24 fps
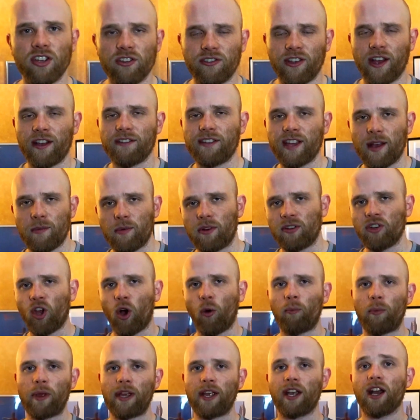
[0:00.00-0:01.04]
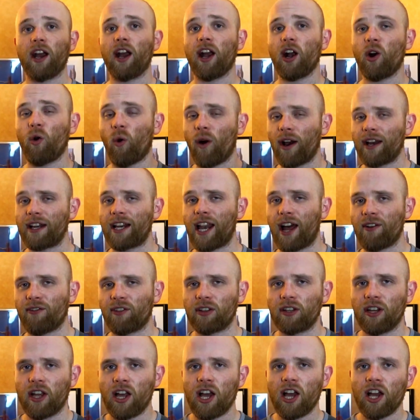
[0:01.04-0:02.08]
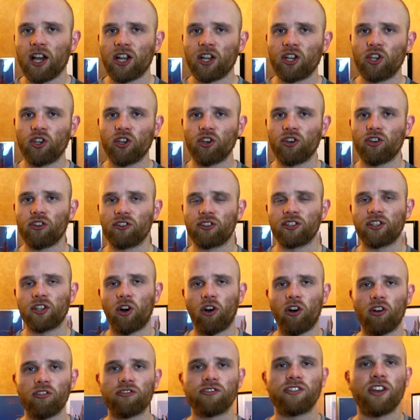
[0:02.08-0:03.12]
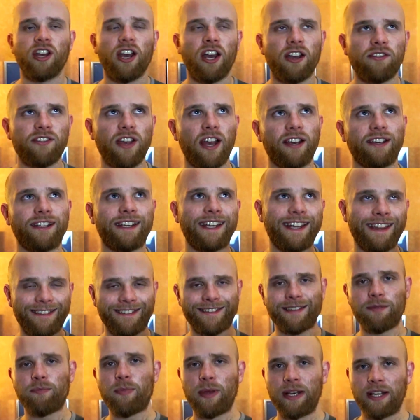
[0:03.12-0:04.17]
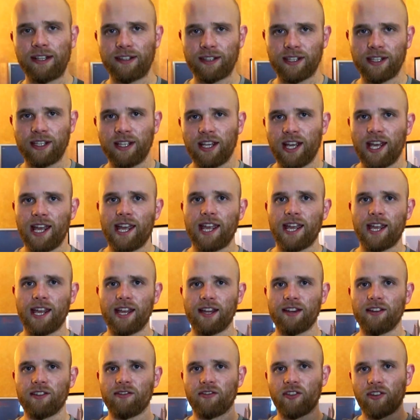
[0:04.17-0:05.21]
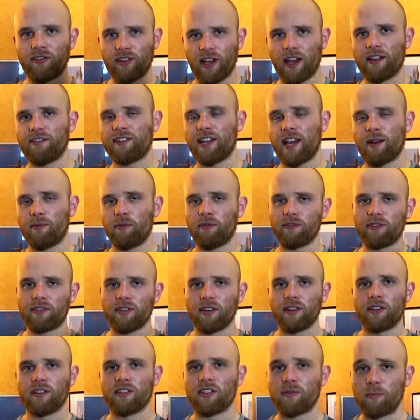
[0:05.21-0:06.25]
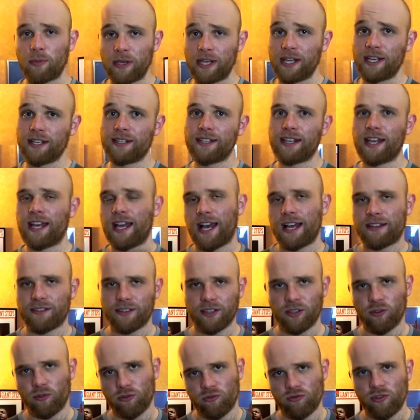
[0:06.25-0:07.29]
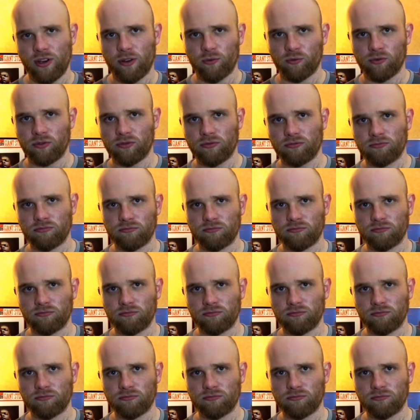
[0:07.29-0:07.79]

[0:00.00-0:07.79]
your turntable not being quite level could cause a certain instability in the turntable's speed as it goes round.